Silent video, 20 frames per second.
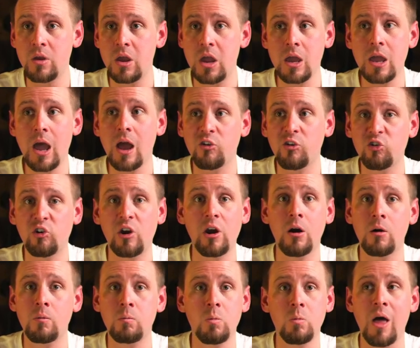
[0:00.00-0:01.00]
it got
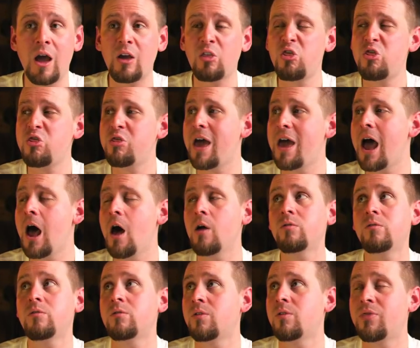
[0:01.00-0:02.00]
shared like
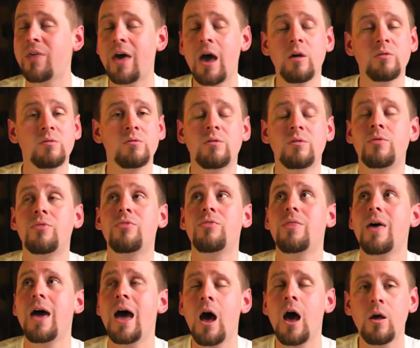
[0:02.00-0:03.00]
thousands and thousands and
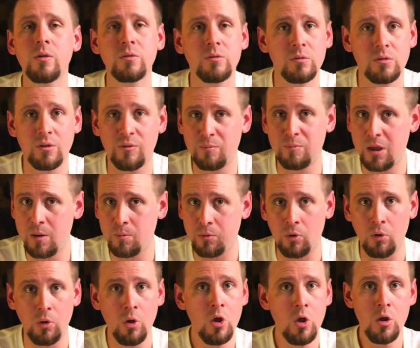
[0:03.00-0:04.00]
thousands of
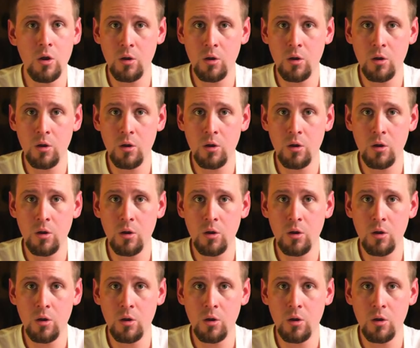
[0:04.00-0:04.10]
people